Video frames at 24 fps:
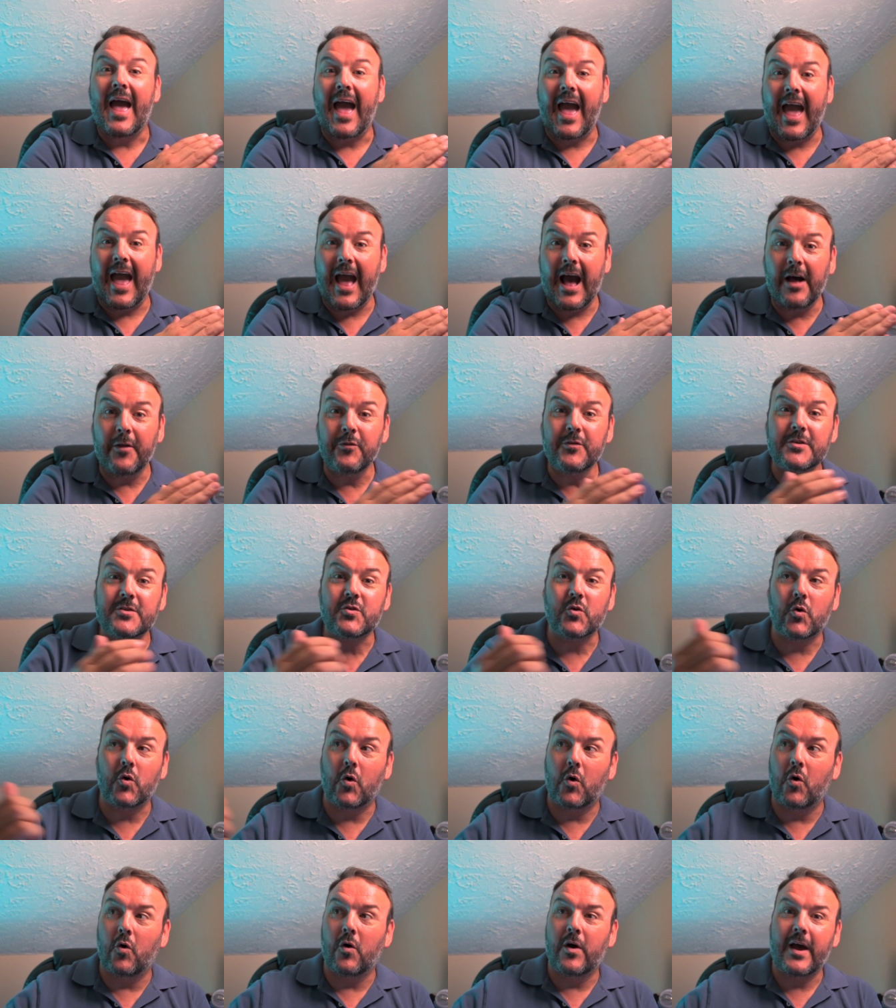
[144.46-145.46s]
out the
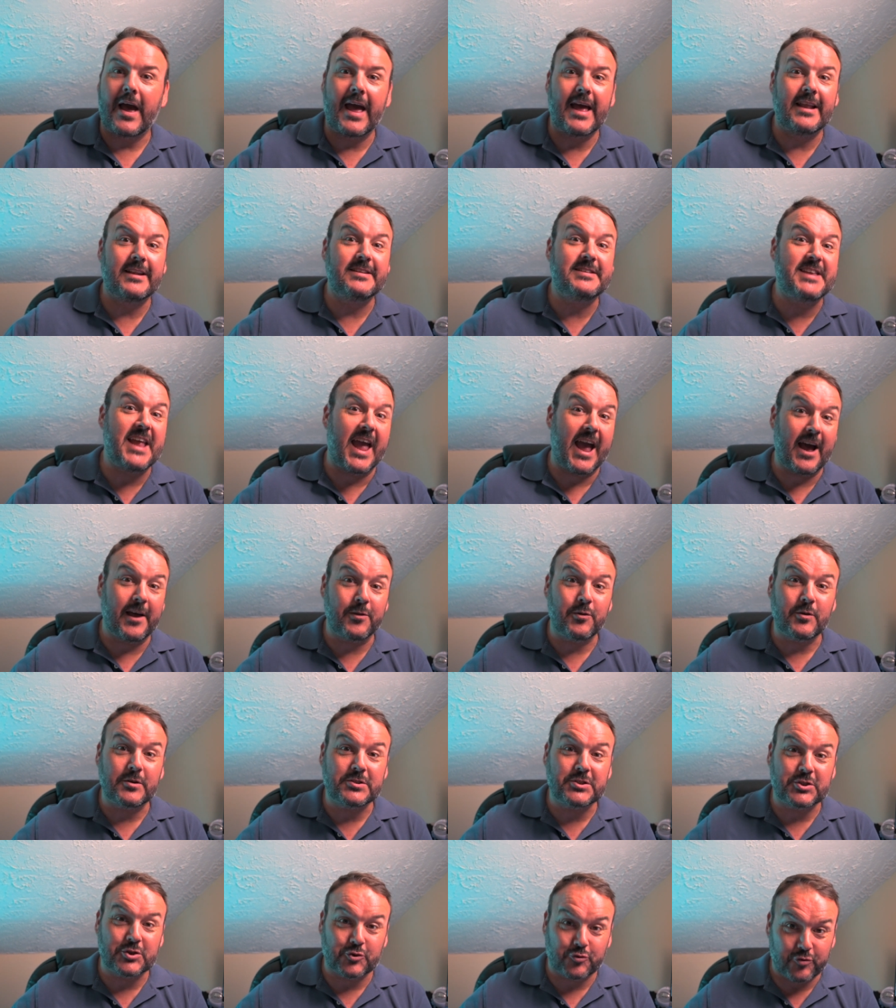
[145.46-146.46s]
door and down the
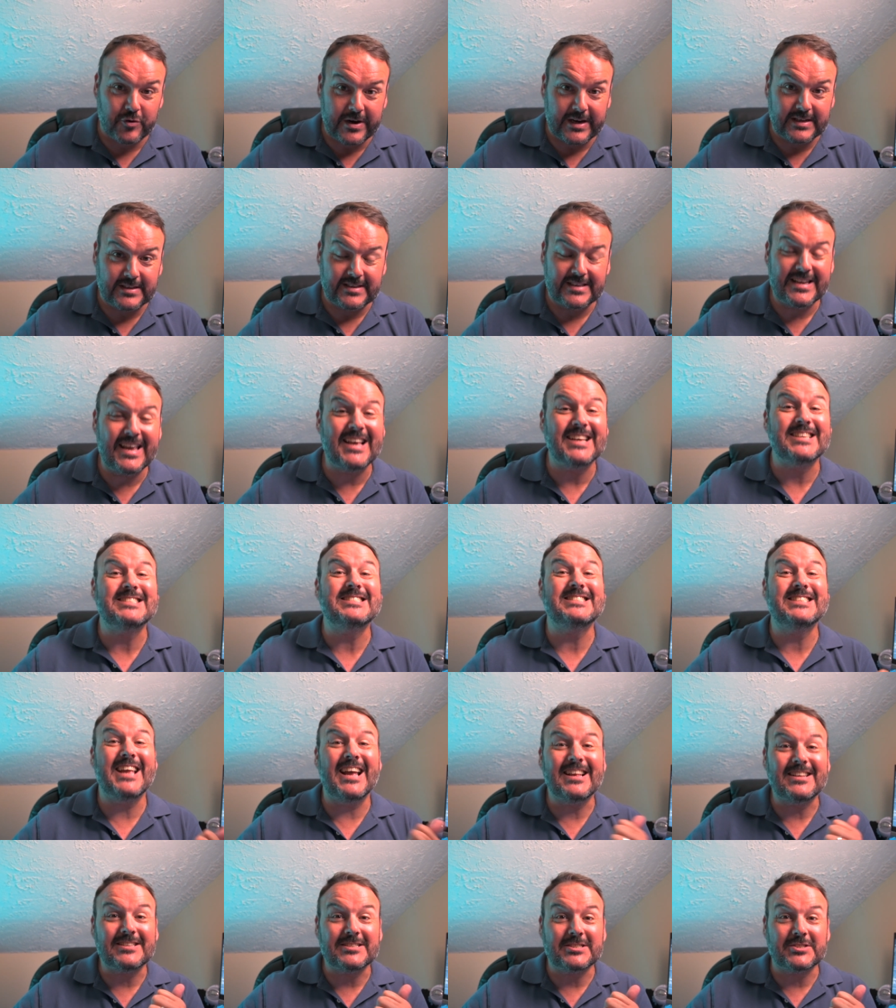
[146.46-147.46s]
street. Yes,
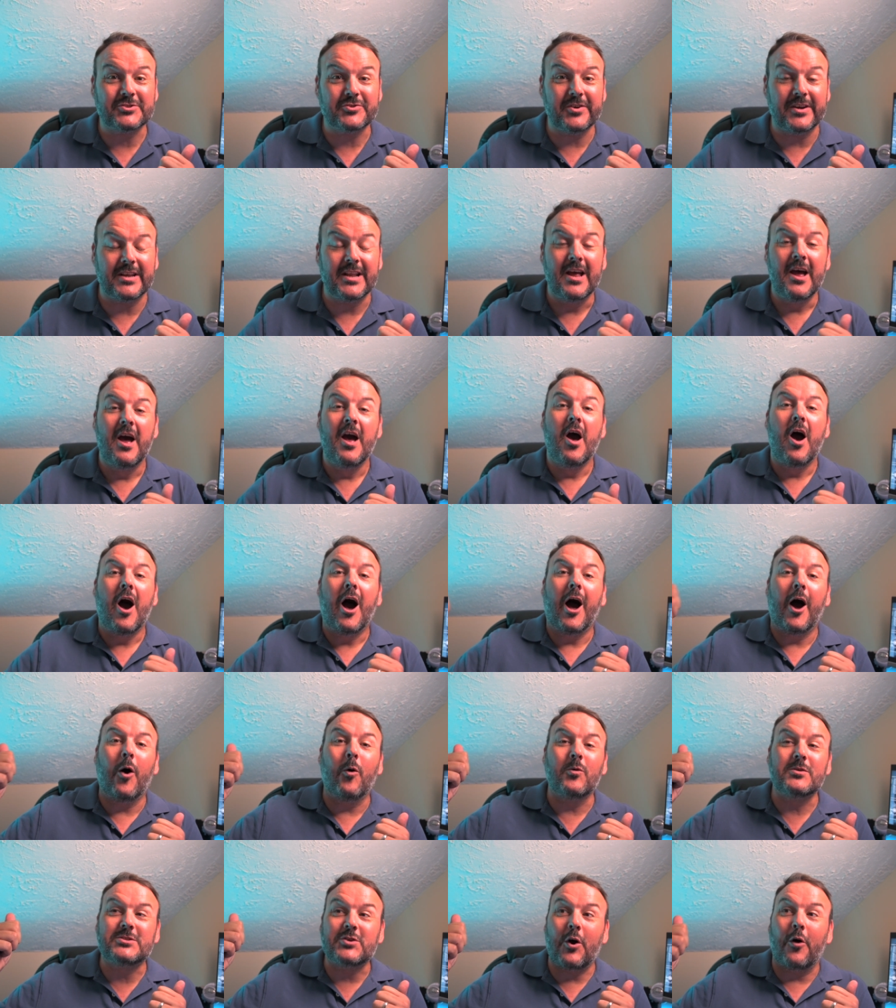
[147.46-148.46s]
down the street. I
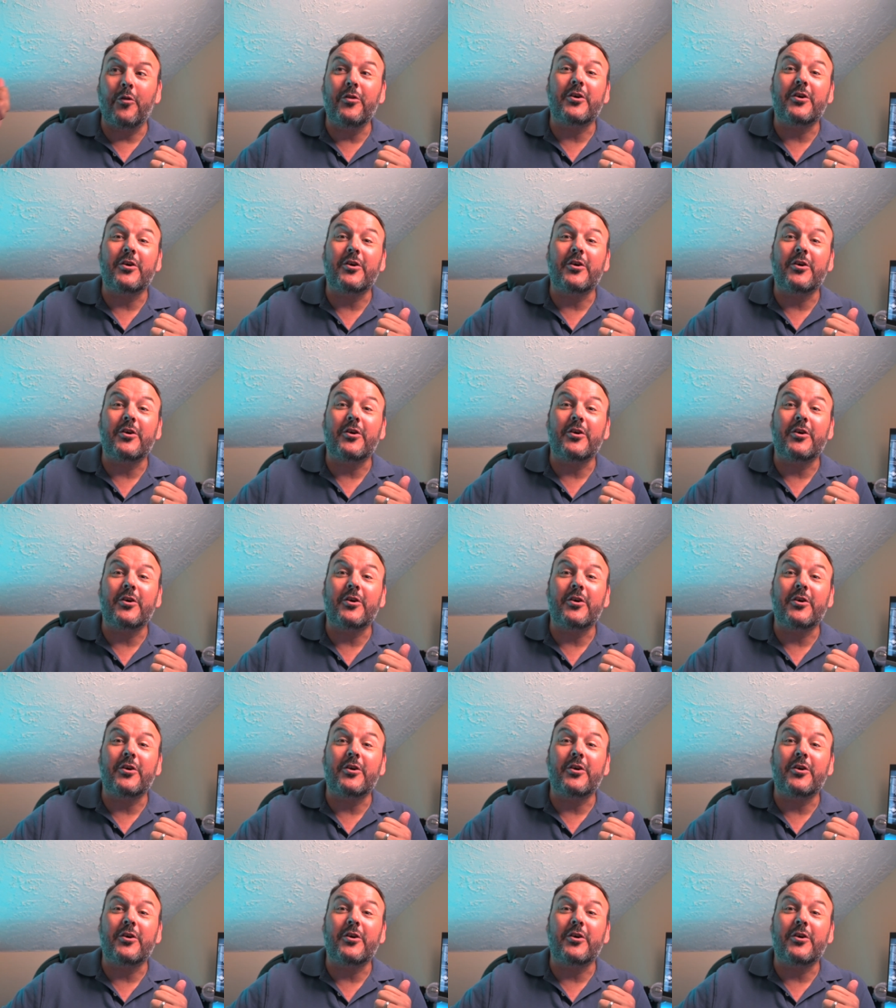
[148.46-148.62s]
was on the